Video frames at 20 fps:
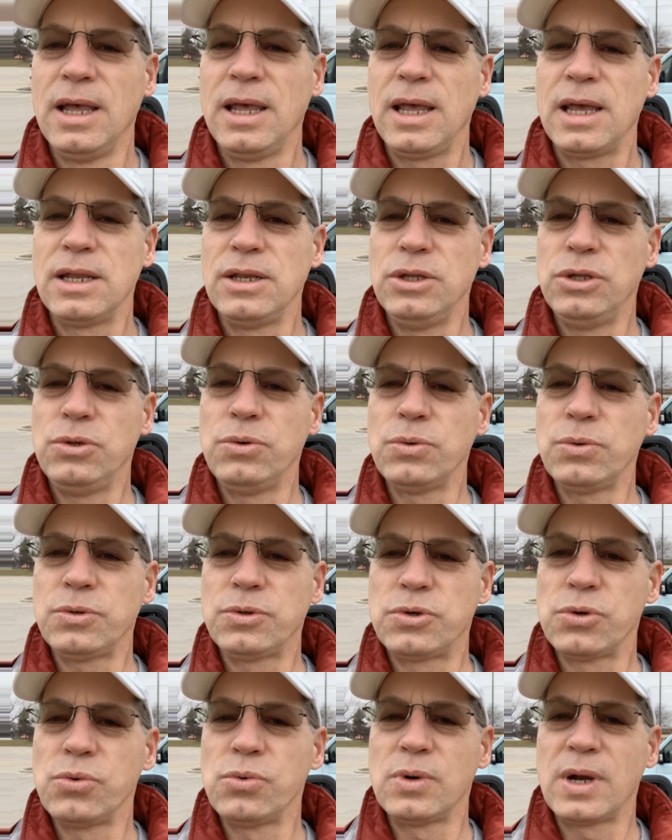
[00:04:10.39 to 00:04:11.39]
and you
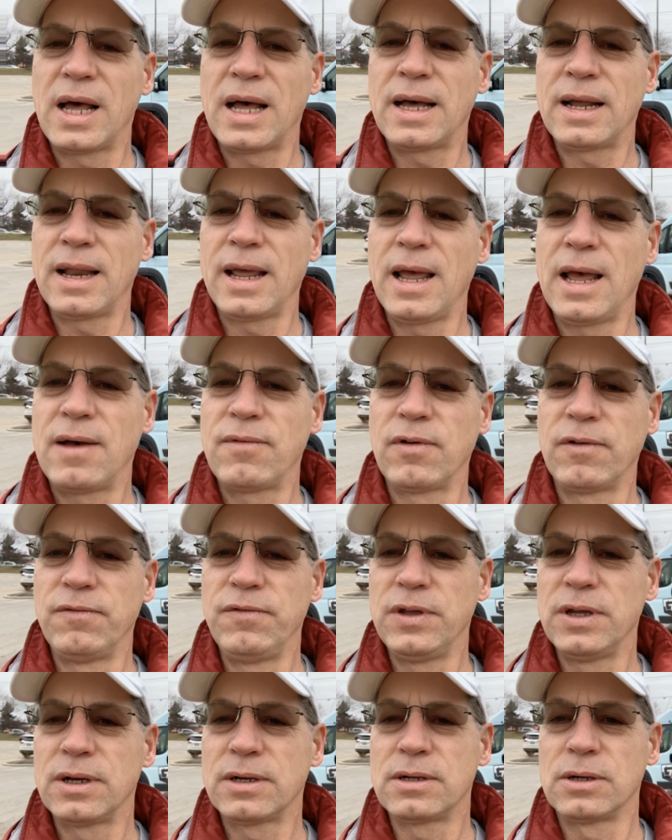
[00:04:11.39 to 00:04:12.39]
do not have a
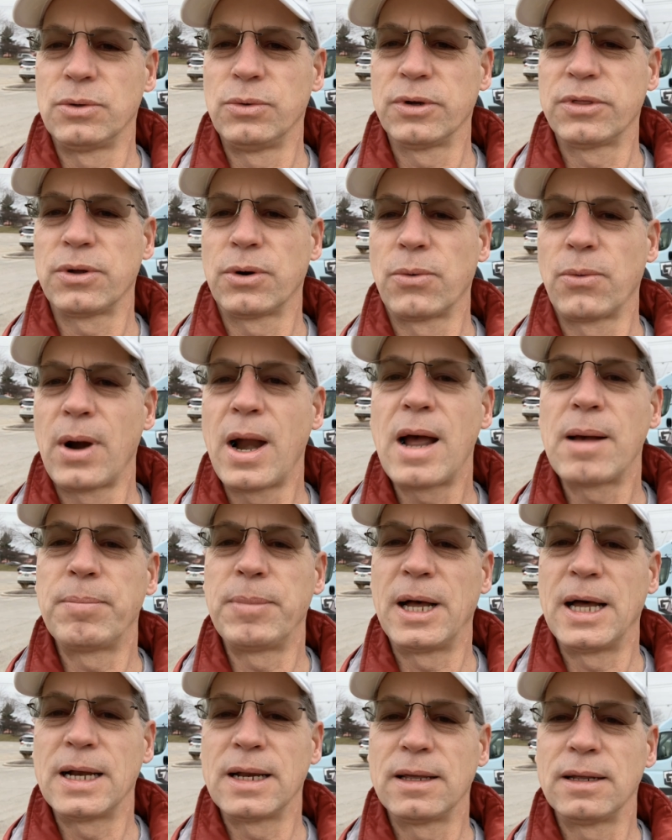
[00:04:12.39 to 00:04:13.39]
vehicle with a wrap
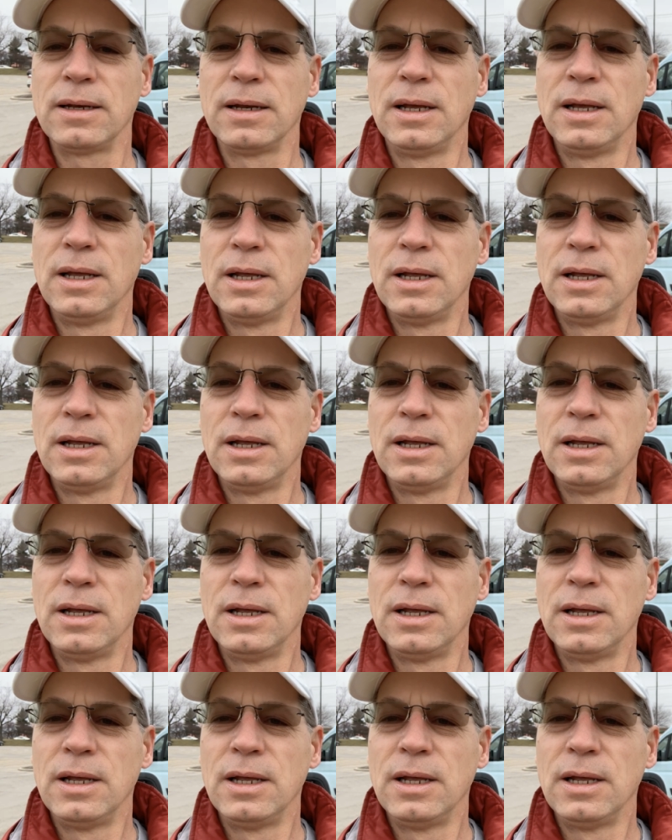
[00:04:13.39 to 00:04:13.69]
on it,